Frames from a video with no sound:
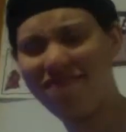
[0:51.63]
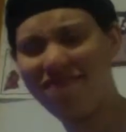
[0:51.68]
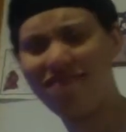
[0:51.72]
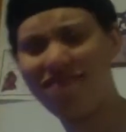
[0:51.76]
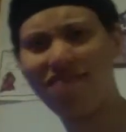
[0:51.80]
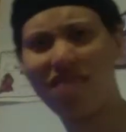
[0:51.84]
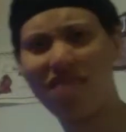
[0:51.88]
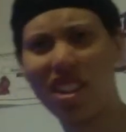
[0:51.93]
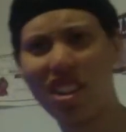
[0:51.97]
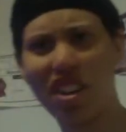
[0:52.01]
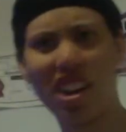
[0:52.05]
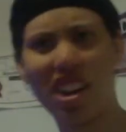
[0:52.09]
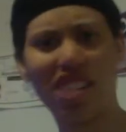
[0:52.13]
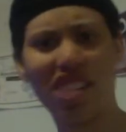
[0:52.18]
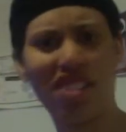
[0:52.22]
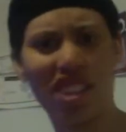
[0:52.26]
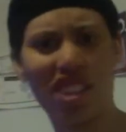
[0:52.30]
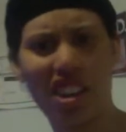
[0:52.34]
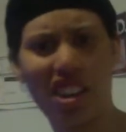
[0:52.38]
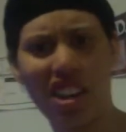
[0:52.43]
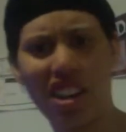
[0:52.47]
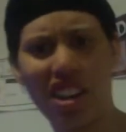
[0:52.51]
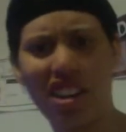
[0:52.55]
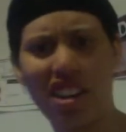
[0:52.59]
they're
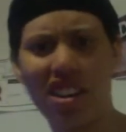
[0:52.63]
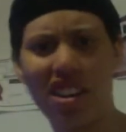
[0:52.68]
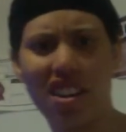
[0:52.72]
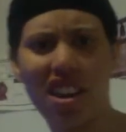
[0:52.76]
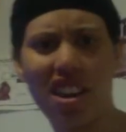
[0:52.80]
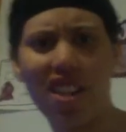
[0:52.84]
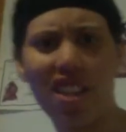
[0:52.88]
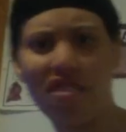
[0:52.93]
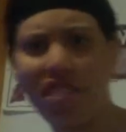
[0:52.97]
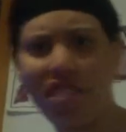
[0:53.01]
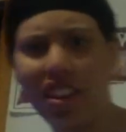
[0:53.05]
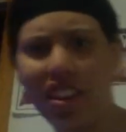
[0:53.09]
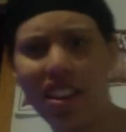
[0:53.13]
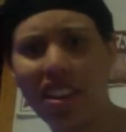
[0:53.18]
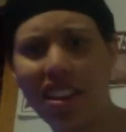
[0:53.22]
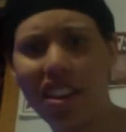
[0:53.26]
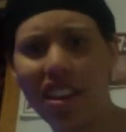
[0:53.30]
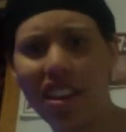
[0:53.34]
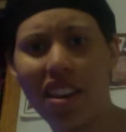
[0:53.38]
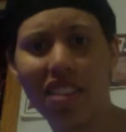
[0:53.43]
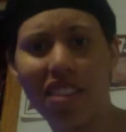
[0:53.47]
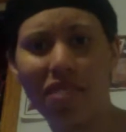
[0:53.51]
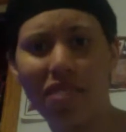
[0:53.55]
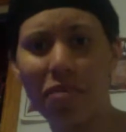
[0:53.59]
actually not really
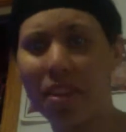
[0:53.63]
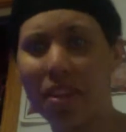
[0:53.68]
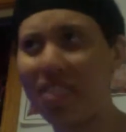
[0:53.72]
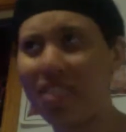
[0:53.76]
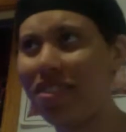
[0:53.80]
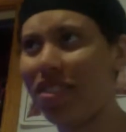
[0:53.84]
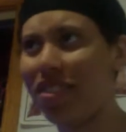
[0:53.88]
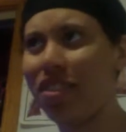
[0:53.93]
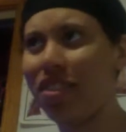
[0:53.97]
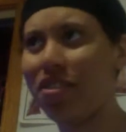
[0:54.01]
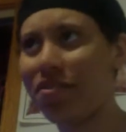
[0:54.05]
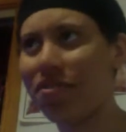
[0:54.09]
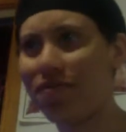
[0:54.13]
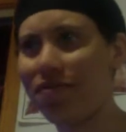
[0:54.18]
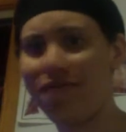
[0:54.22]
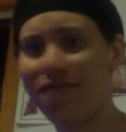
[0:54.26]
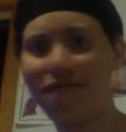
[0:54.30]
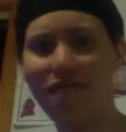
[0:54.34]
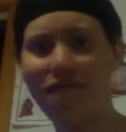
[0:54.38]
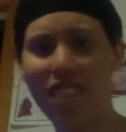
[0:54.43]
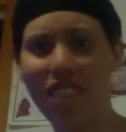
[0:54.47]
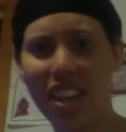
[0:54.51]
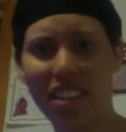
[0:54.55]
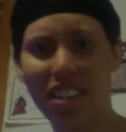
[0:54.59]
that expensive
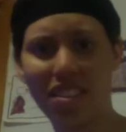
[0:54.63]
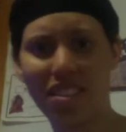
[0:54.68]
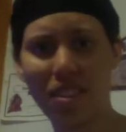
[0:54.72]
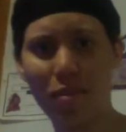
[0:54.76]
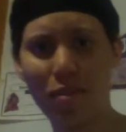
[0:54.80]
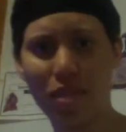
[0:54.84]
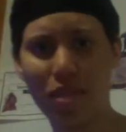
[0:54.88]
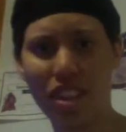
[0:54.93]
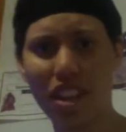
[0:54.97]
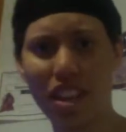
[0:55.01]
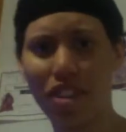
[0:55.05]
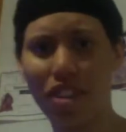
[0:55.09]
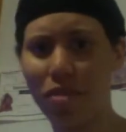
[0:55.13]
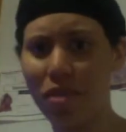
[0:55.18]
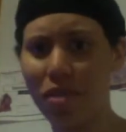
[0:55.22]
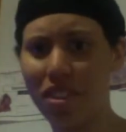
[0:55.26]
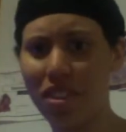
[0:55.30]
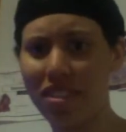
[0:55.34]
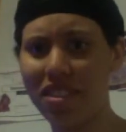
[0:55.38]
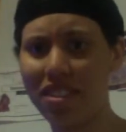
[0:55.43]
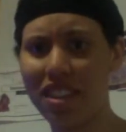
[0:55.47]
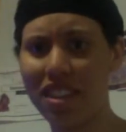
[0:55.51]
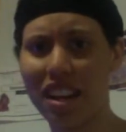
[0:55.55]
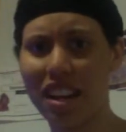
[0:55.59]
like some of the other
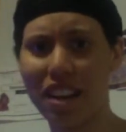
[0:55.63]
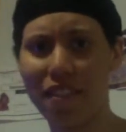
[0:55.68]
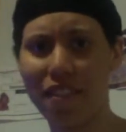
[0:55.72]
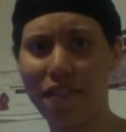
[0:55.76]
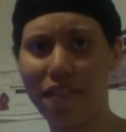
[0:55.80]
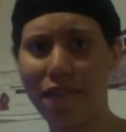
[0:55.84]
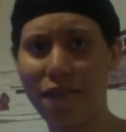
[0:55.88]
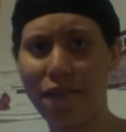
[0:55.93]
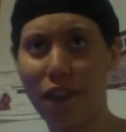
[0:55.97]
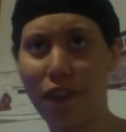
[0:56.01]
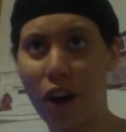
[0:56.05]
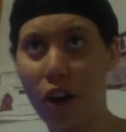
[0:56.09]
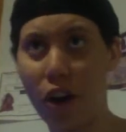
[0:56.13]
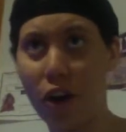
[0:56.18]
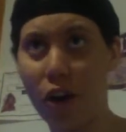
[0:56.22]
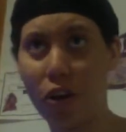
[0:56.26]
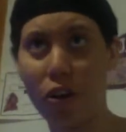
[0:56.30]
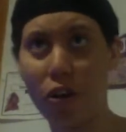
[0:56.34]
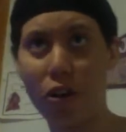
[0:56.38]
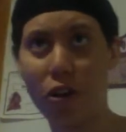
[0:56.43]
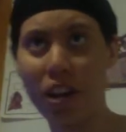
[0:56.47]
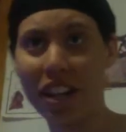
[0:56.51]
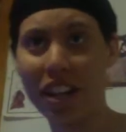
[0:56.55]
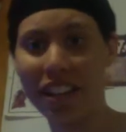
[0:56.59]
ones that I've
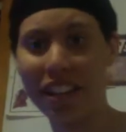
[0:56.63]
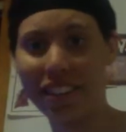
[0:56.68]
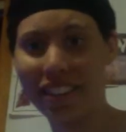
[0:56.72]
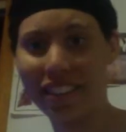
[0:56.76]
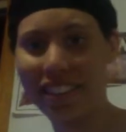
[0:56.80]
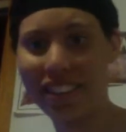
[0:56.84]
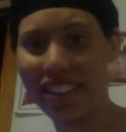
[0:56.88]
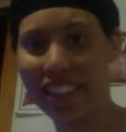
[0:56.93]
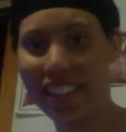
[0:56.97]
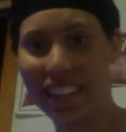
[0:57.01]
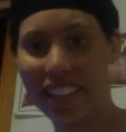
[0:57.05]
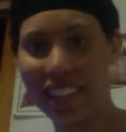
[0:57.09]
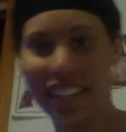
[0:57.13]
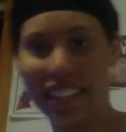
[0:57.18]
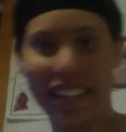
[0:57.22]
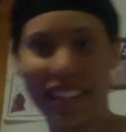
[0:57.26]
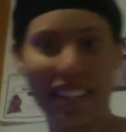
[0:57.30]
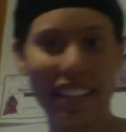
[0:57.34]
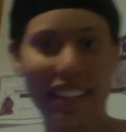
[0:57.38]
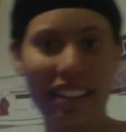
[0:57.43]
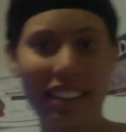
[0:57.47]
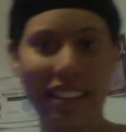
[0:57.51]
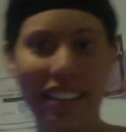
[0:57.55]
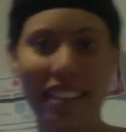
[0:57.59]
heard and seen.
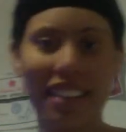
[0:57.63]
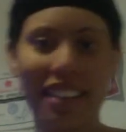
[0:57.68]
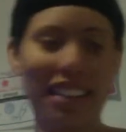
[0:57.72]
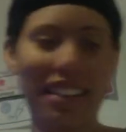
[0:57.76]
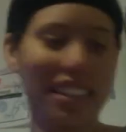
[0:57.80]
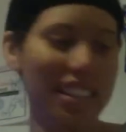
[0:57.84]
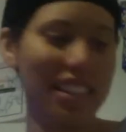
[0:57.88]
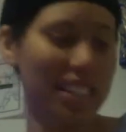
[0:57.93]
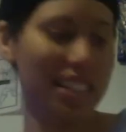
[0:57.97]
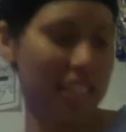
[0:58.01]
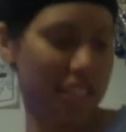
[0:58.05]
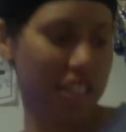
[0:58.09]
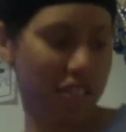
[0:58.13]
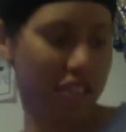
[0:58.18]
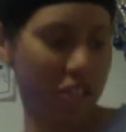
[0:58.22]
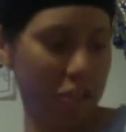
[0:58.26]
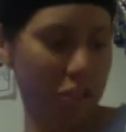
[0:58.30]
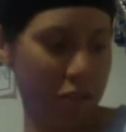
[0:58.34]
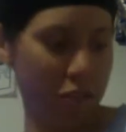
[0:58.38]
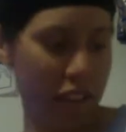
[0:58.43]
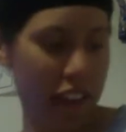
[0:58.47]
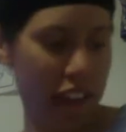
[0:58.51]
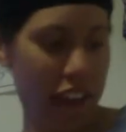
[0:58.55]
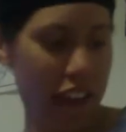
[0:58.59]
So
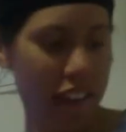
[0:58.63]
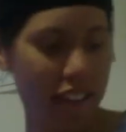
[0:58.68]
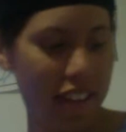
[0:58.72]
yeah.